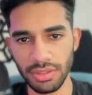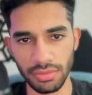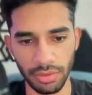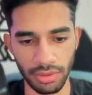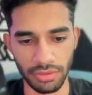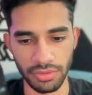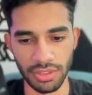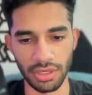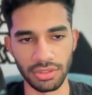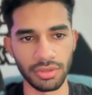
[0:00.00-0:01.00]
So we're going to do
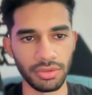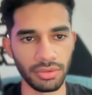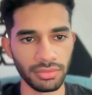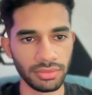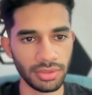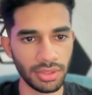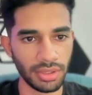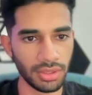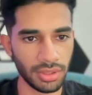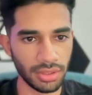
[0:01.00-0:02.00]
San Antonio,
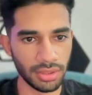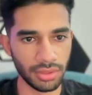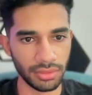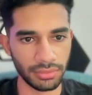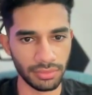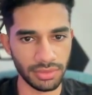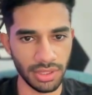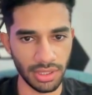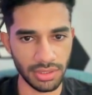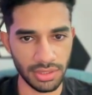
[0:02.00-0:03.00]

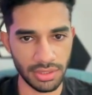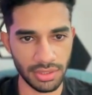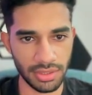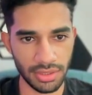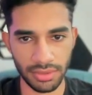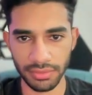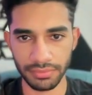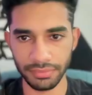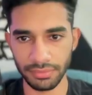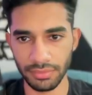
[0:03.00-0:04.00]
Texas.
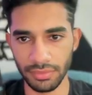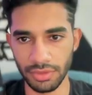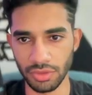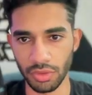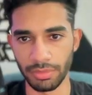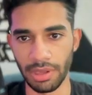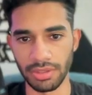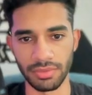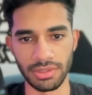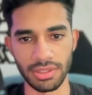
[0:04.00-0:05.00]
So 20
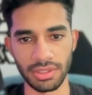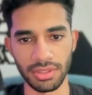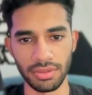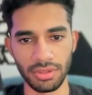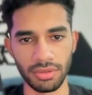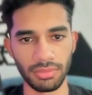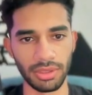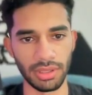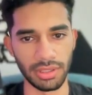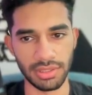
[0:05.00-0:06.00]
miles around San Antonio. I'm
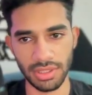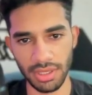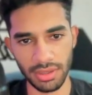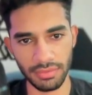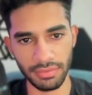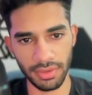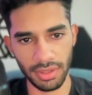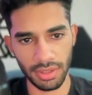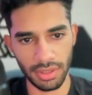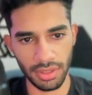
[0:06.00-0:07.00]
going to click save.
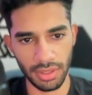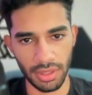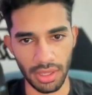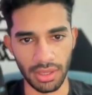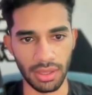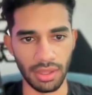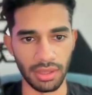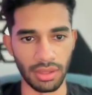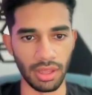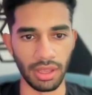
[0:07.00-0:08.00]
And
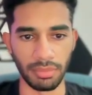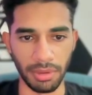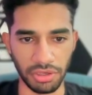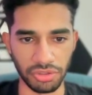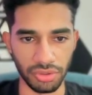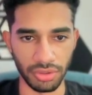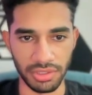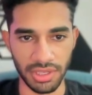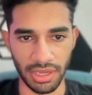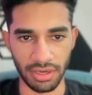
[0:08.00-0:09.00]
then, again, make sure the
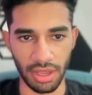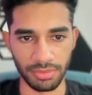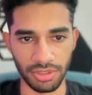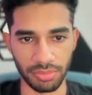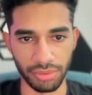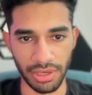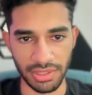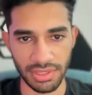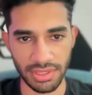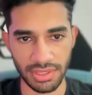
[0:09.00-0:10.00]
second option,
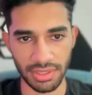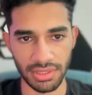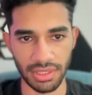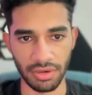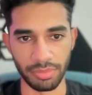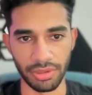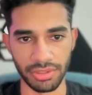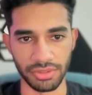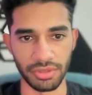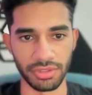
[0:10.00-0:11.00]
presence, instead of
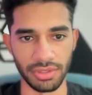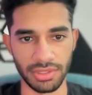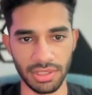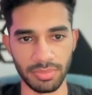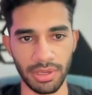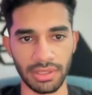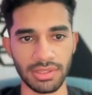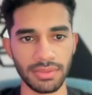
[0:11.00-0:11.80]
presence or interest, is picked.